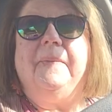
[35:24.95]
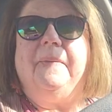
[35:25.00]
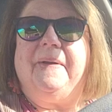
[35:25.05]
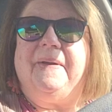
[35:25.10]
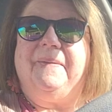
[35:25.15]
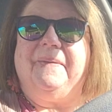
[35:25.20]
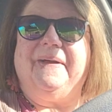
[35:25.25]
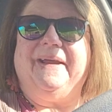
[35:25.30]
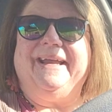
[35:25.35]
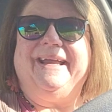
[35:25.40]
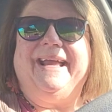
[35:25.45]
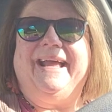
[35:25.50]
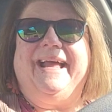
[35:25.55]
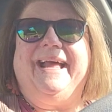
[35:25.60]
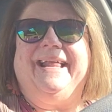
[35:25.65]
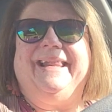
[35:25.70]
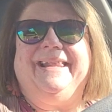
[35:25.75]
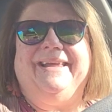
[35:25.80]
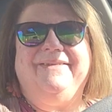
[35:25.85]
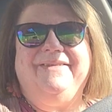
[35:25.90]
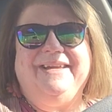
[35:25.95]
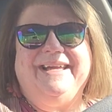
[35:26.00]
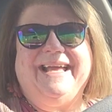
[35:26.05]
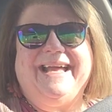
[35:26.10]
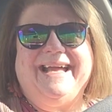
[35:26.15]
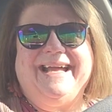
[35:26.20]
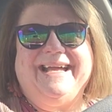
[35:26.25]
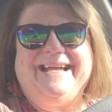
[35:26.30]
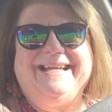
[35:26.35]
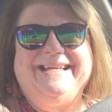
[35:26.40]
anyway, love you
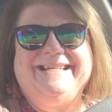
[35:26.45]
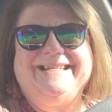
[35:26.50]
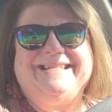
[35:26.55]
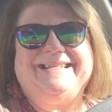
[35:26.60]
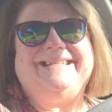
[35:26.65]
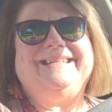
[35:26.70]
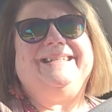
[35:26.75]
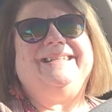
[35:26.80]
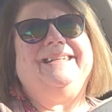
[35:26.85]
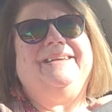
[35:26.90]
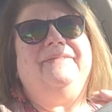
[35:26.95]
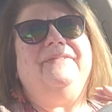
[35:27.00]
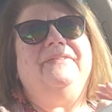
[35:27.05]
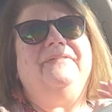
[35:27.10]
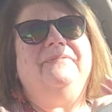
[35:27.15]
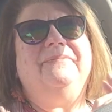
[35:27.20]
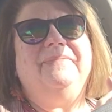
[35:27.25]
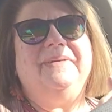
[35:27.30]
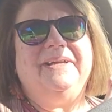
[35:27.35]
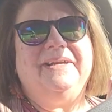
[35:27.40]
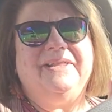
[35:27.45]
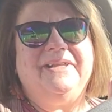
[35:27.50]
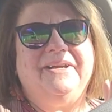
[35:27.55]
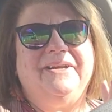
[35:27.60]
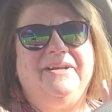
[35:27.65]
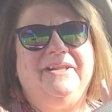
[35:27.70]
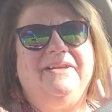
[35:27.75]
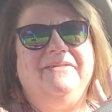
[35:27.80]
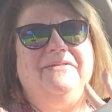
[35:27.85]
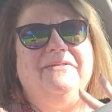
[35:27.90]
guys. Love you for being
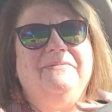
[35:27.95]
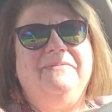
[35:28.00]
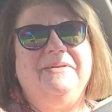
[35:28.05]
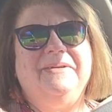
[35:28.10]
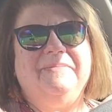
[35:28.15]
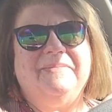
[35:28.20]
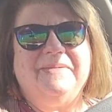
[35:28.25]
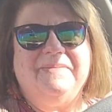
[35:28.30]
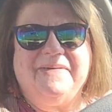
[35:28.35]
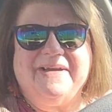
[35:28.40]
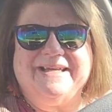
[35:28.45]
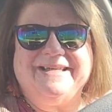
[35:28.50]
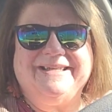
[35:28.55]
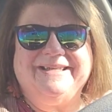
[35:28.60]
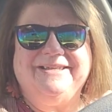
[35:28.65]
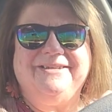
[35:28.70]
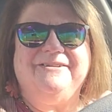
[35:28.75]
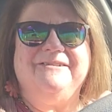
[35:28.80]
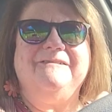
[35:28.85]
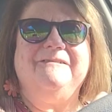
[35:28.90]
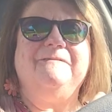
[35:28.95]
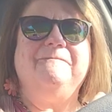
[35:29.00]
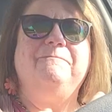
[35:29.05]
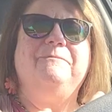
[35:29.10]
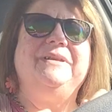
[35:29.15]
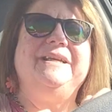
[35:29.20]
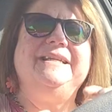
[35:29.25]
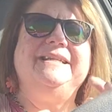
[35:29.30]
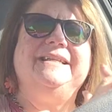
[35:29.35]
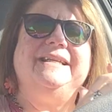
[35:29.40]
there. Love you for being my passenger.
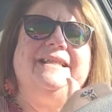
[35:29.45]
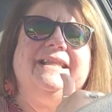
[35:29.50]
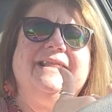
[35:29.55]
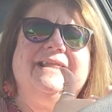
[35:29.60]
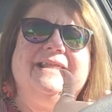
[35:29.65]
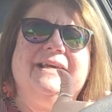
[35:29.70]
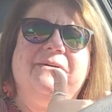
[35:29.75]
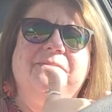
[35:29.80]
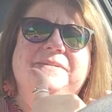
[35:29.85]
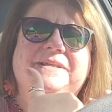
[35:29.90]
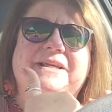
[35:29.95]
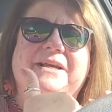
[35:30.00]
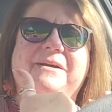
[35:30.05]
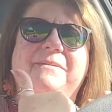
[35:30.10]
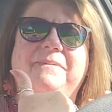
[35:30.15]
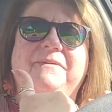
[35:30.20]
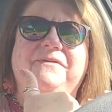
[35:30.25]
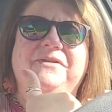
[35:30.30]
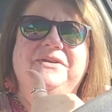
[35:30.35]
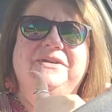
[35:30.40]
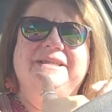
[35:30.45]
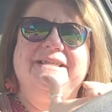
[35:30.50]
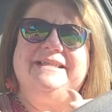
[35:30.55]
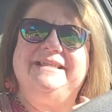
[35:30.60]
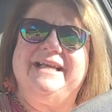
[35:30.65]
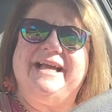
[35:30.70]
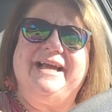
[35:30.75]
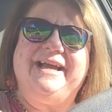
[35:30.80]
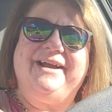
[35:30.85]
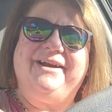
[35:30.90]
Please hit the thumbs up if you
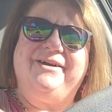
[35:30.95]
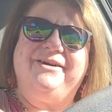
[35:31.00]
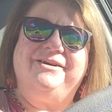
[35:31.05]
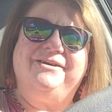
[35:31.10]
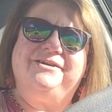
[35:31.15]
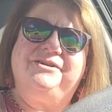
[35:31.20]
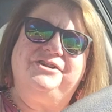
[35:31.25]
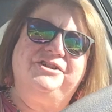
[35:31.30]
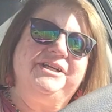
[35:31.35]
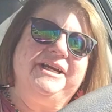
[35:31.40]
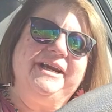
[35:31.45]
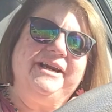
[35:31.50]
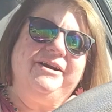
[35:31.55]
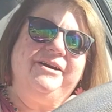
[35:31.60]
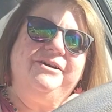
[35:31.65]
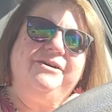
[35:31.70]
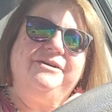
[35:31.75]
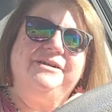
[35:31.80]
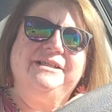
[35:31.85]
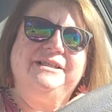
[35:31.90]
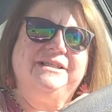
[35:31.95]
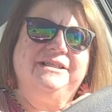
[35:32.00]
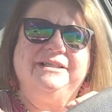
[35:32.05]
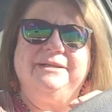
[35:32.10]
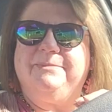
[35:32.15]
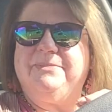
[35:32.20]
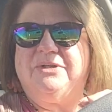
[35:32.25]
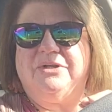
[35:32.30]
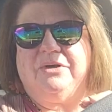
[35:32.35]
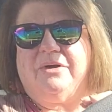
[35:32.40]
desire. Share,
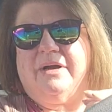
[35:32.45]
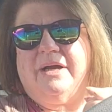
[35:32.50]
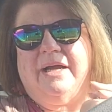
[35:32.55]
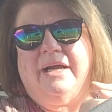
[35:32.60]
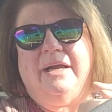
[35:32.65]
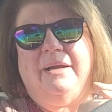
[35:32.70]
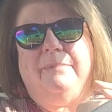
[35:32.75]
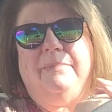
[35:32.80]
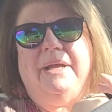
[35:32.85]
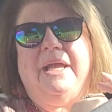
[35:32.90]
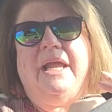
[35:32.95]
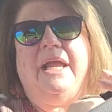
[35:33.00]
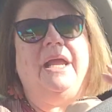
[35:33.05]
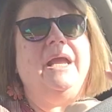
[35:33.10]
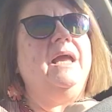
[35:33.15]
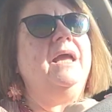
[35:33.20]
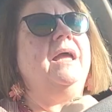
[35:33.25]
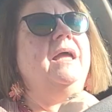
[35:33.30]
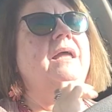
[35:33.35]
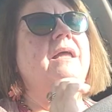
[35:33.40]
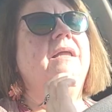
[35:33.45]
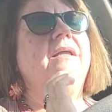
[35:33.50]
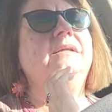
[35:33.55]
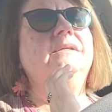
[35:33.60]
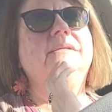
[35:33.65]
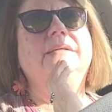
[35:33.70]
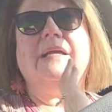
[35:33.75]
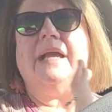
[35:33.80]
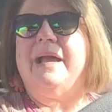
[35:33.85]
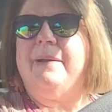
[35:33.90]
subscribe,
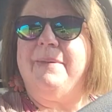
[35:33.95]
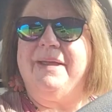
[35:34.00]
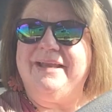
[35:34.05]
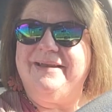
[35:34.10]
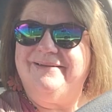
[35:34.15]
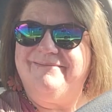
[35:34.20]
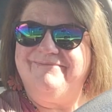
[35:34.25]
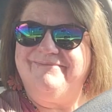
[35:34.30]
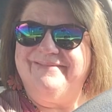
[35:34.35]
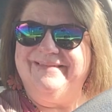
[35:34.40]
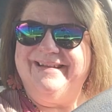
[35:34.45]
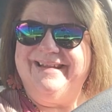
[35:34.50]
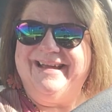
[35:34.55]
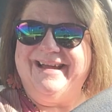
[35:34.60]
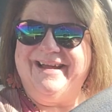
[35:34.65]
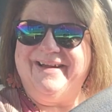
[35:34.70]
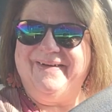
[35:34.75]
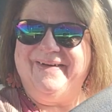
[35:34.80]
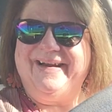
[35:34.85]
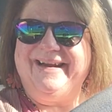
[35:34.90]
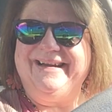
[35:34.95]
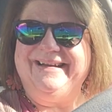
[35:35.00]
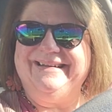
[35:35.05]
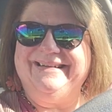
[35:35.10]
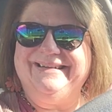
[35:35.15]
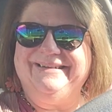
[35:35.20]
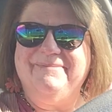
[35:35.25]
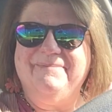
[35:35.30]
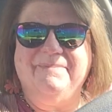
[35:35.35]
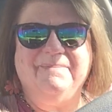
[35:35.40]
and comment. All right.
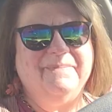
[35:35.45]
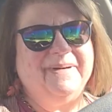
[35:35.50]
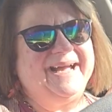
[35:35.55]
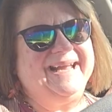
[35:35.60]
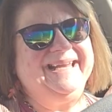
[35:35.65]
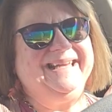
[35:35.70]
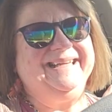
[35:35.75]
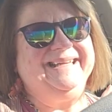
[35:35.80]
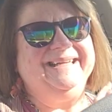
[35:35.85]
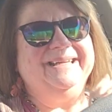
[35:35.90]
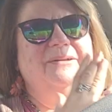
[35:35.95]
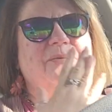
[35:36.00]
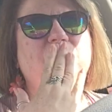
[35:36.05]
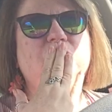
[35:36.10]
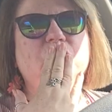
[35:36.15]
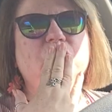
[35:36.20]
Bye.